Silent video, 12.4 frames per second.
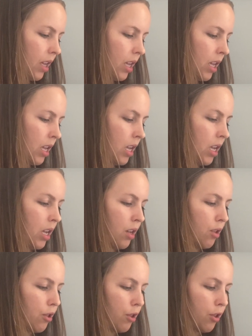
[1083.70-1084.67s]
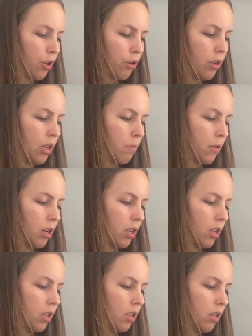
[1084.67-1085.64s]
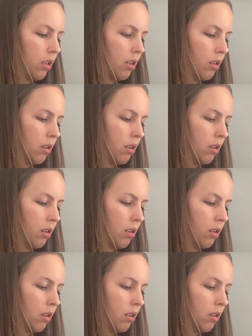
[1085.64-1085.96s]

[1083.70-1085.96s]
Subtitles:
a 30-minute